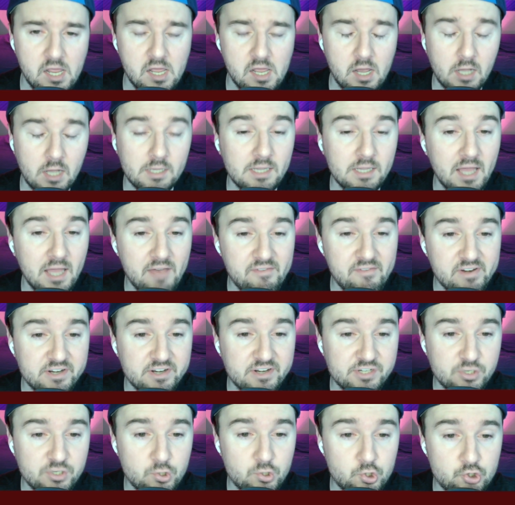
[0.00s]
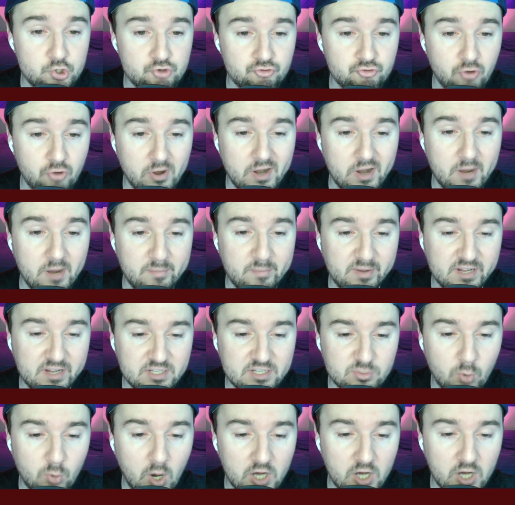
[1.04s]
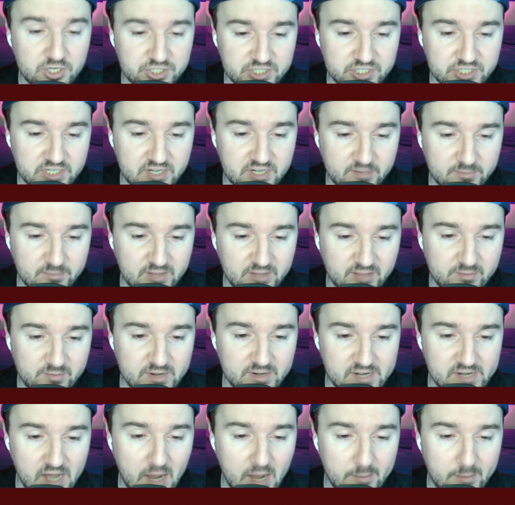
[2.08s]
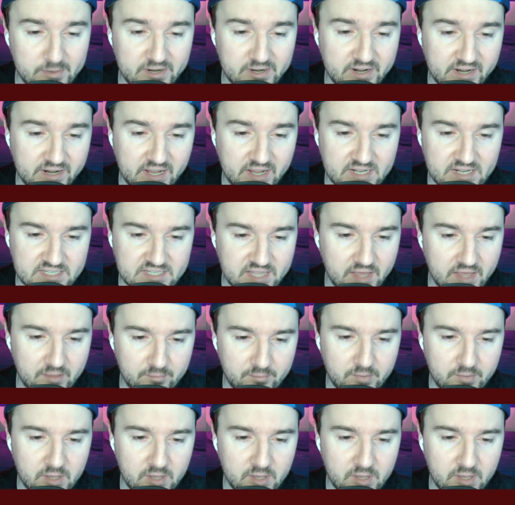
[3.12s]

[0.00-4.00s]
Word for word: 11 and two straight up against Washington. I mean, they've been dominant against them.